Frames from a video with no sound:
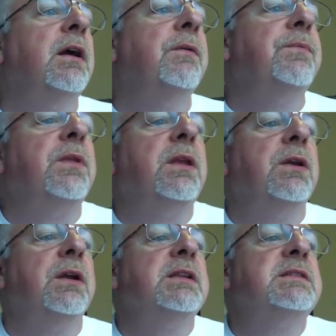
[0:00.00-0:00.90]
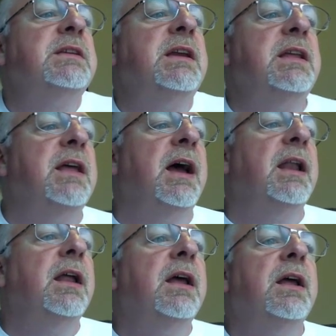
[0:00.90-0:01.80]
here. You can see
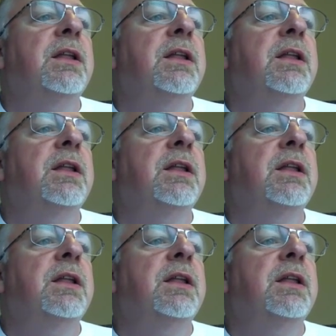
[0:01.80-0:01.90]
that